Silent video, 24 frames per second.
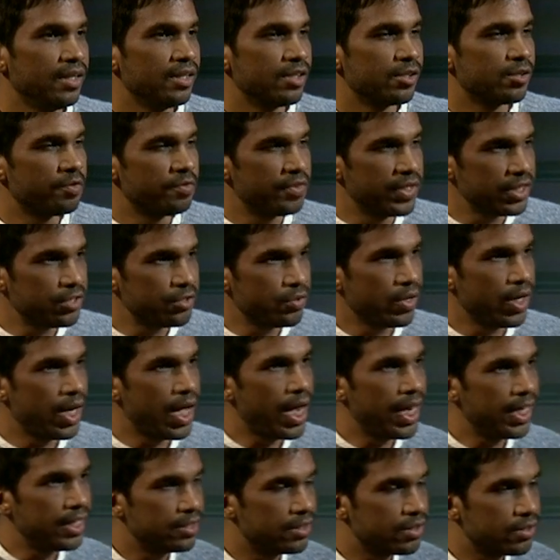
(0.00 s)
the virtual
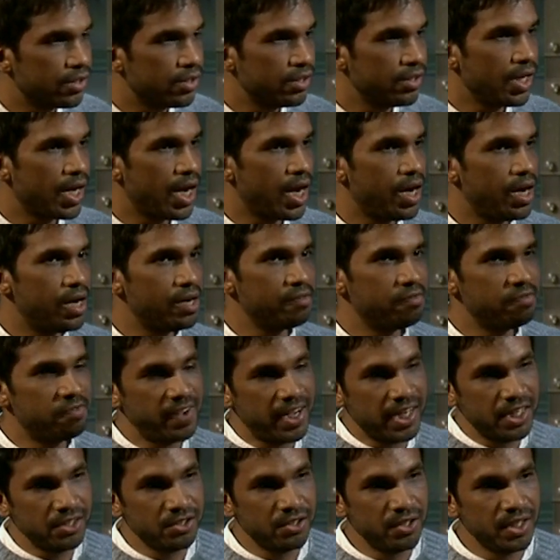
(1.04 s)
idol are
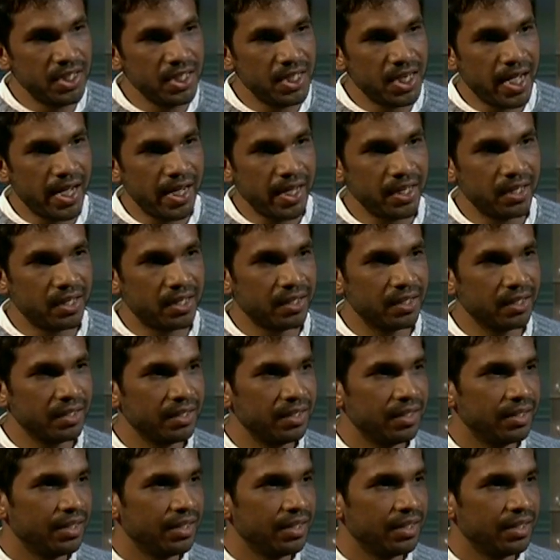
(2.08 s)
finally like